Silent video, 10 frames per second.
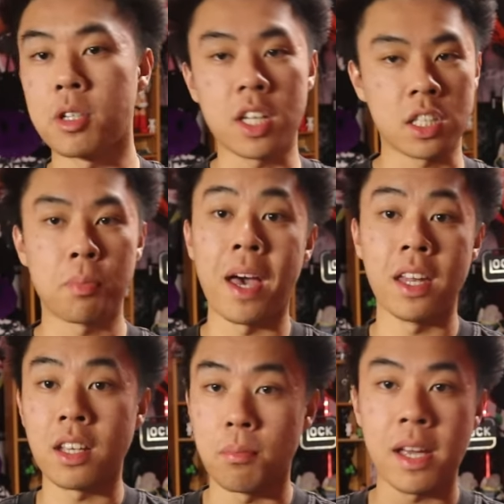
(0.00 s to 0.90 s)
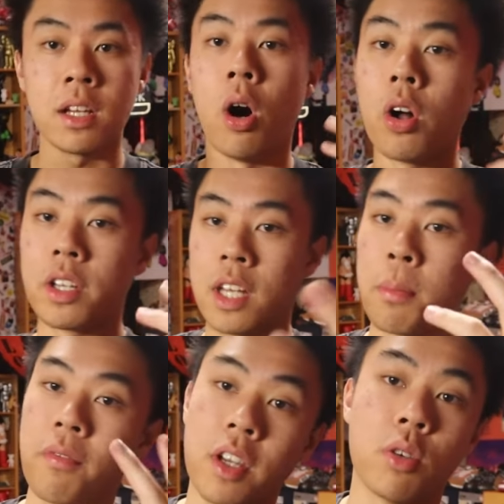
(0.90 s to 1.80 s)
I'm just expanding, making all the
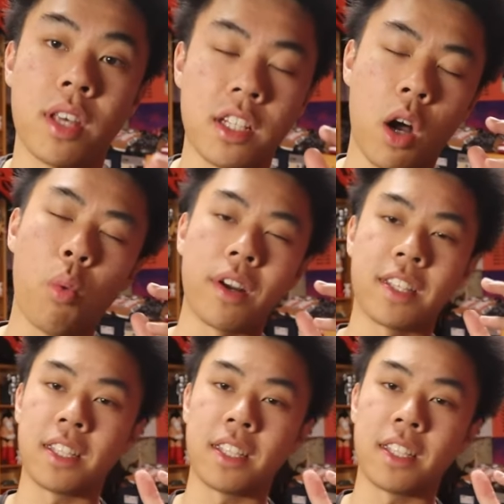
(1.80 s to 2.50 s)
type of videos that y'all want to